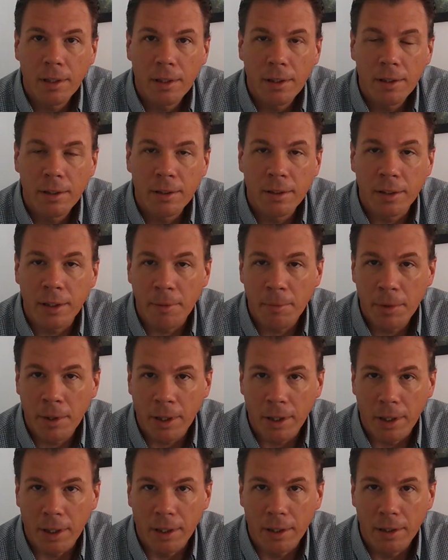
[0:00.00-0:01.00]
SIM
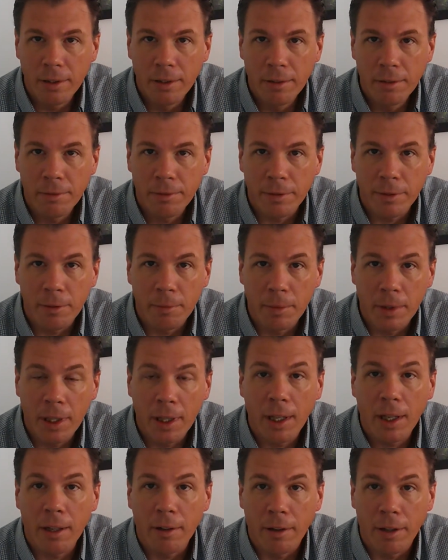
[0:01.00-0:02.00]
card from
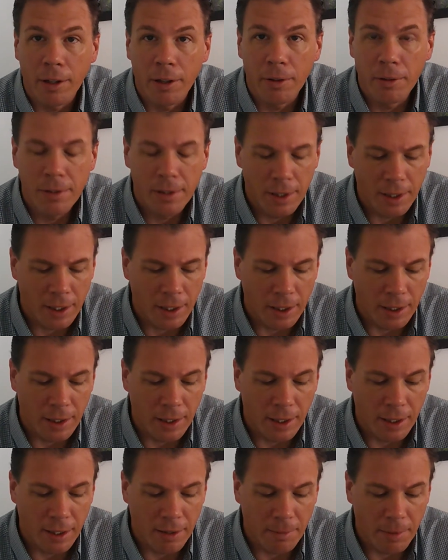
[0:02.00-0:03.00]
Claro and
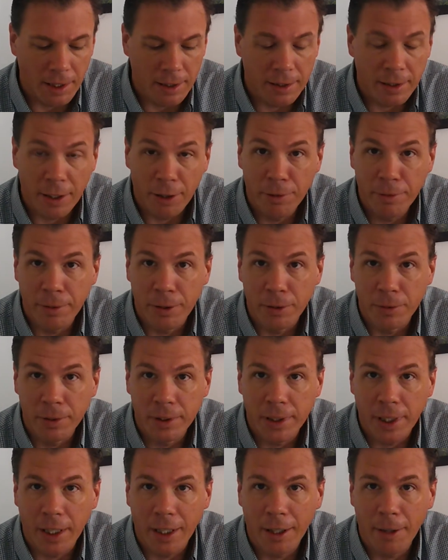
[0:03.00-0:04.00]
getting my cell phone
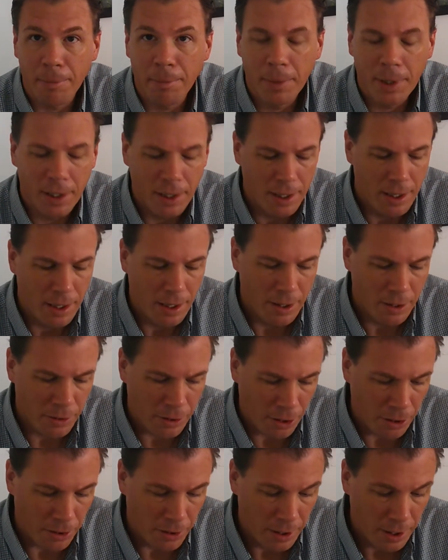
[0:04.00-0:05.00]
set up.
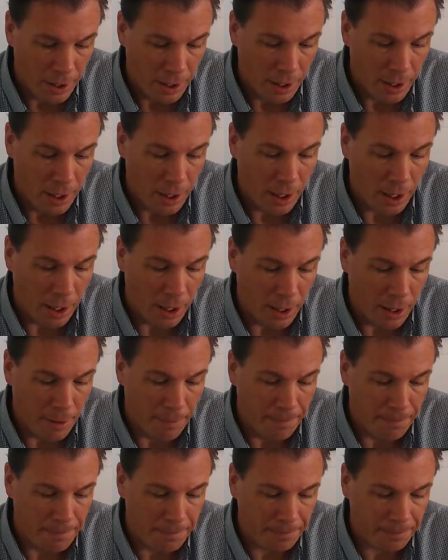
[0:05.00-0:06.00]
So
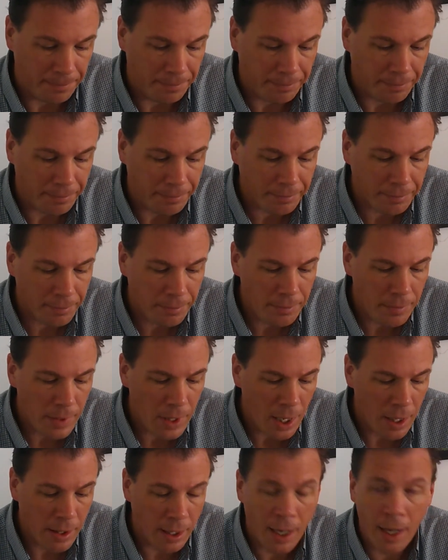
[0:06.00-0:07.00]
to
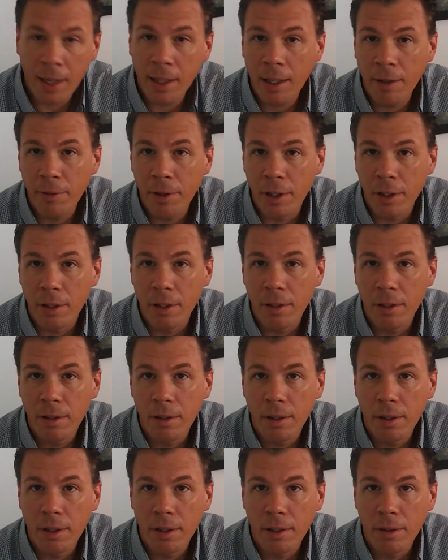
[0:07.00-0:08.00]
kind of give you the
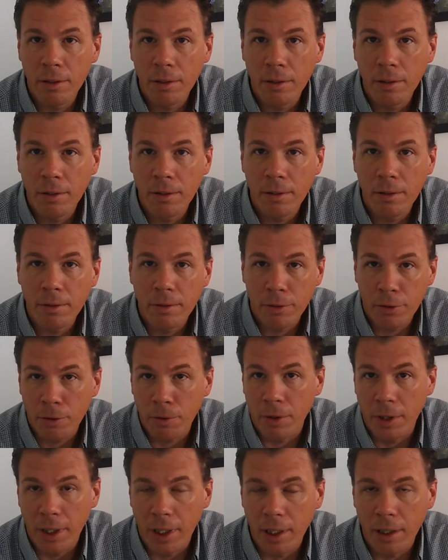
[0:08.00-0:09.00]

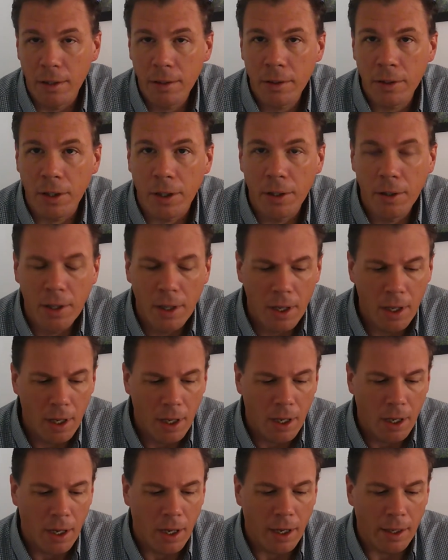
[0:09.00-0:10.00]
story here, so
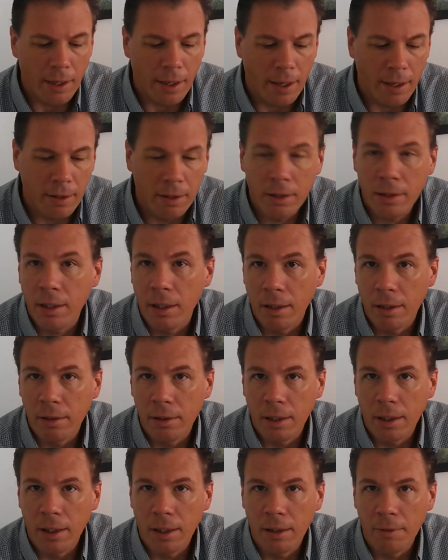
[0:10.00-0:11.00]
I looked on
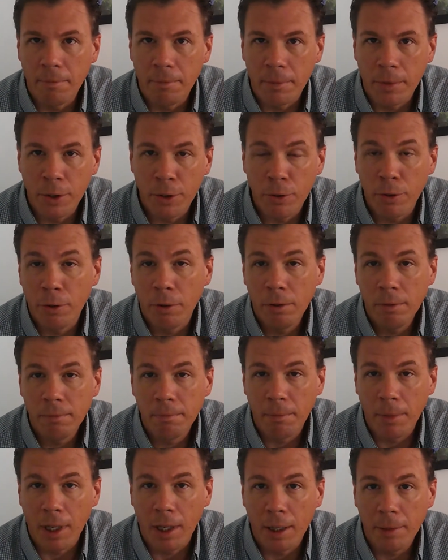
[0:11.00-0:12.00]
Google
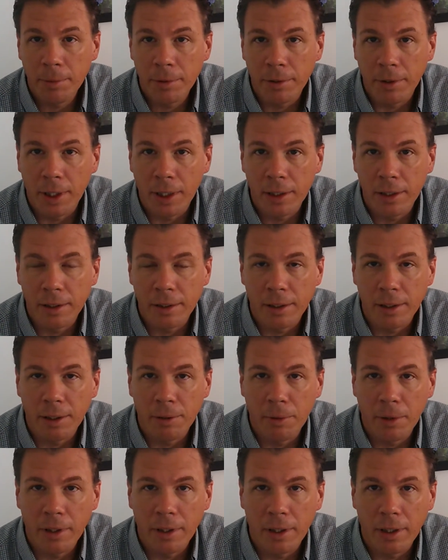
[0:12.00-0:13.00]
Maps, right, to see
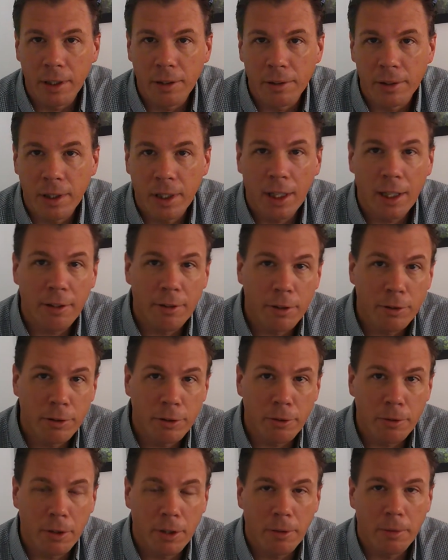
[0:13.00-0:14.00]
where the nearest Claro
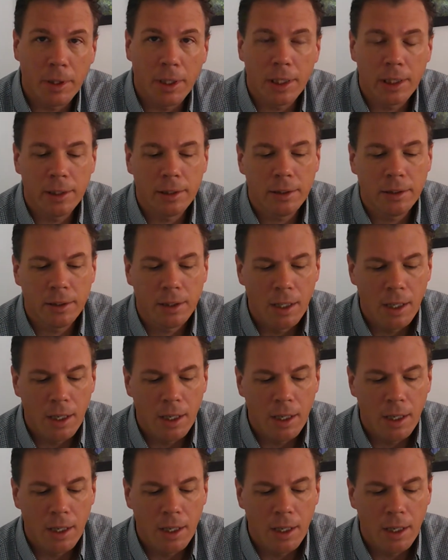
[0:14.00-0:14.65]
store was